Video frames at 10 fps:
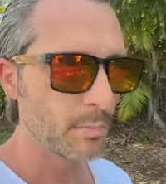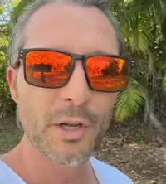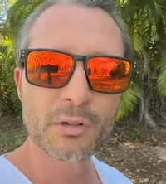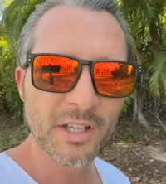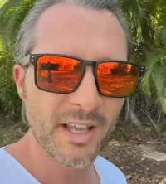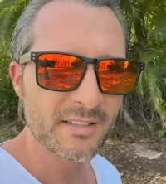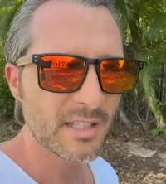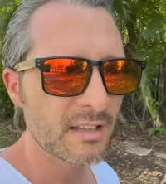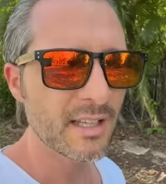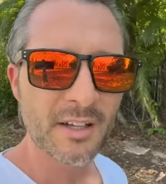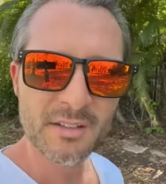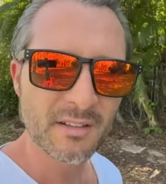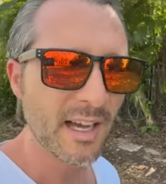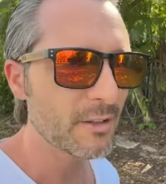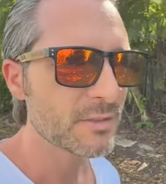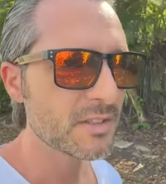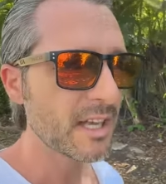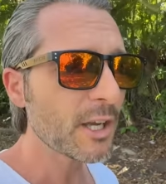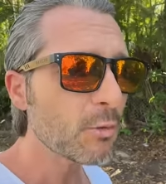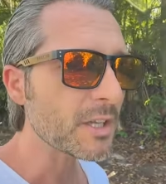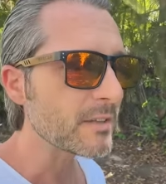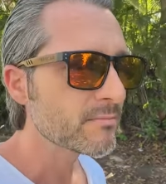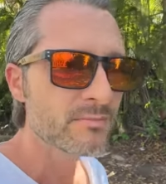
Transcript: But he only has $10,000 in equity.